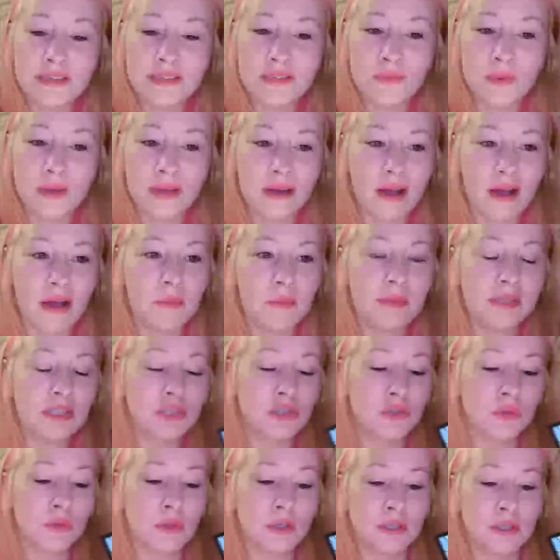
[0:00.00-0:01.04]
Be
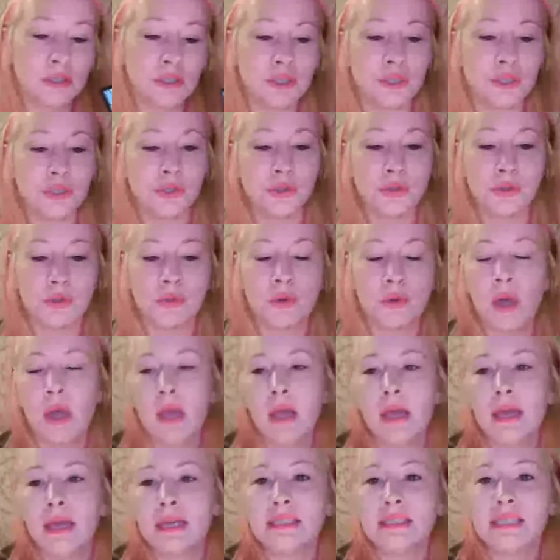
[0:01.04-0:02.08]
sure to
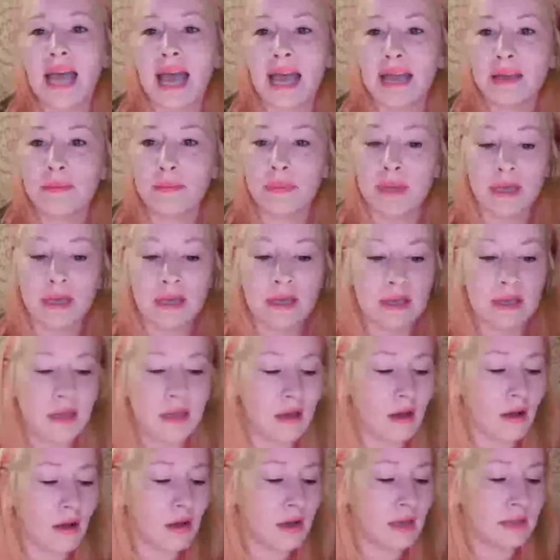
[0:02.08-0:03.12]
tag me
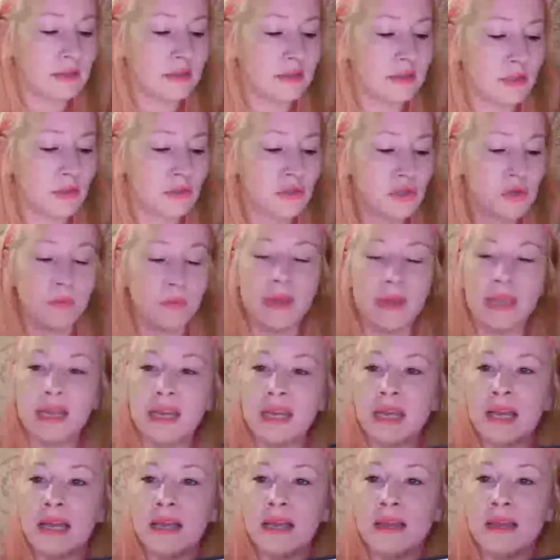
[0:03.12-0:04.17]
on social media
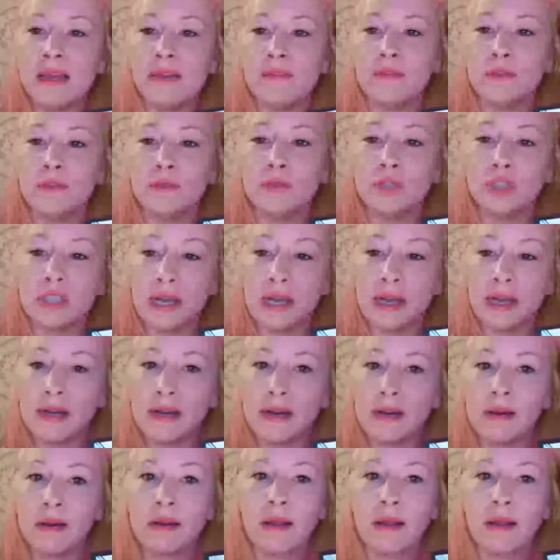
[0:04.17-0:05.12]
if you share.